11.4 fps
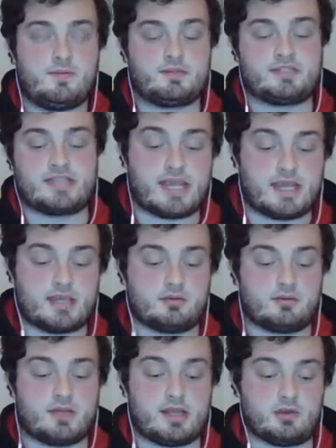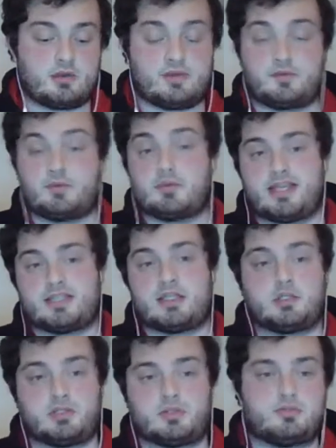saying, look, if someone gets
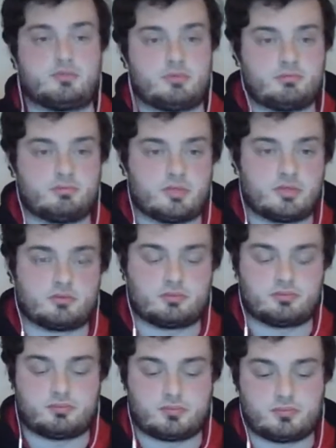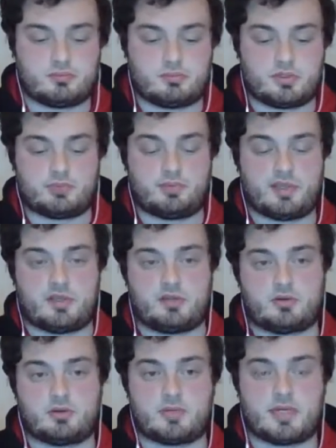injured, you'll be
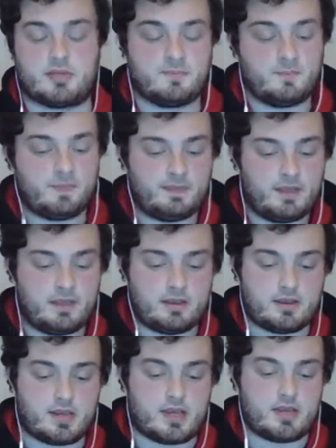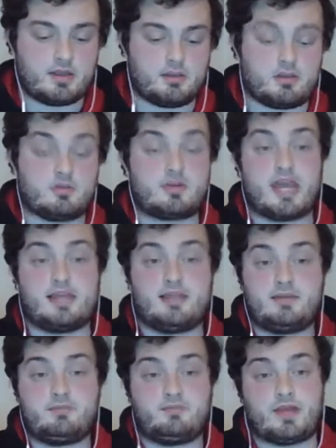coming. Luke
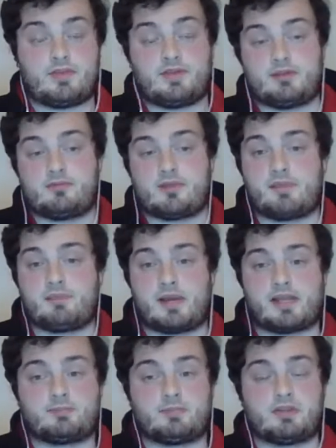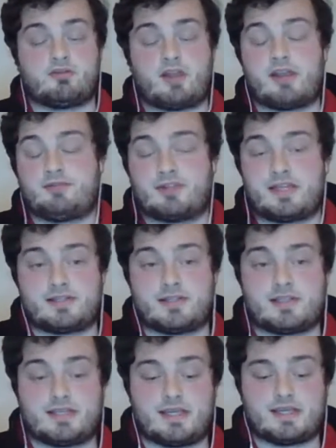Ayling, I think at right back, has been great for Leeds
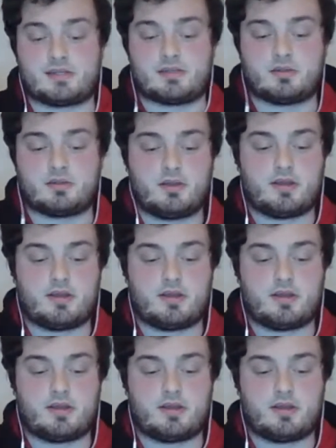this season.